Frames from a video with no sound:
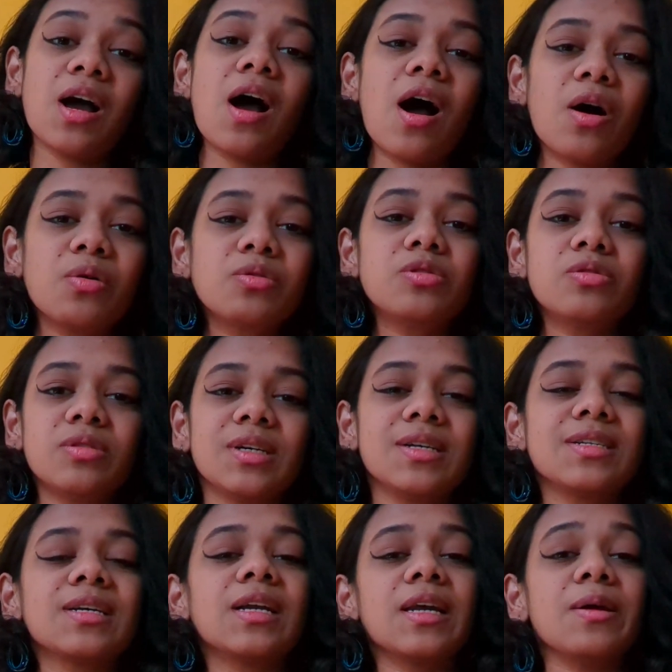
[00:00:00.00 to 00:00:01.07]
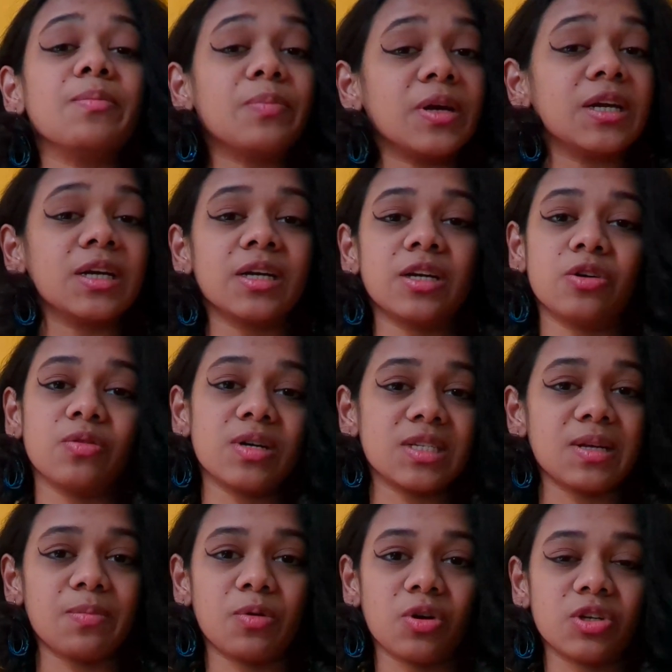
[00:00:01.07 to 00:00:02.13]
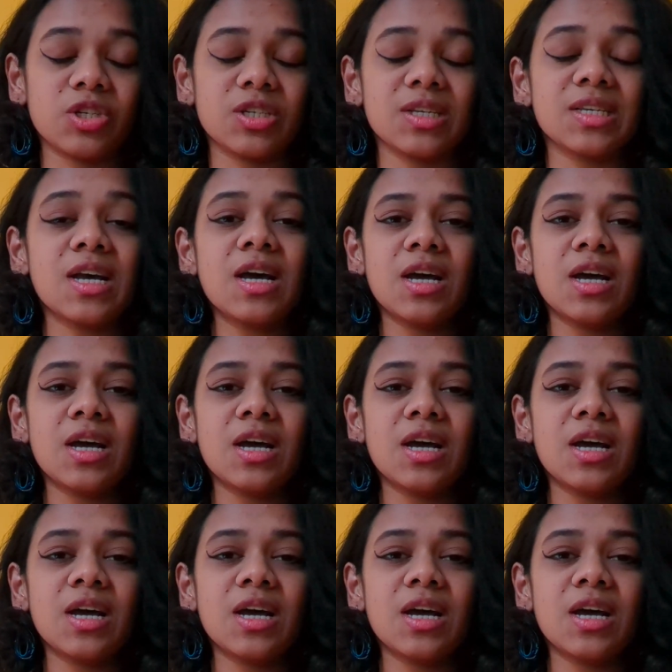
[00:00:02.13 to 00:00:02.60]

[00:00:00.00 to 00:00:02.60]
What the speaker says: How do things get imprinted into our subconscious?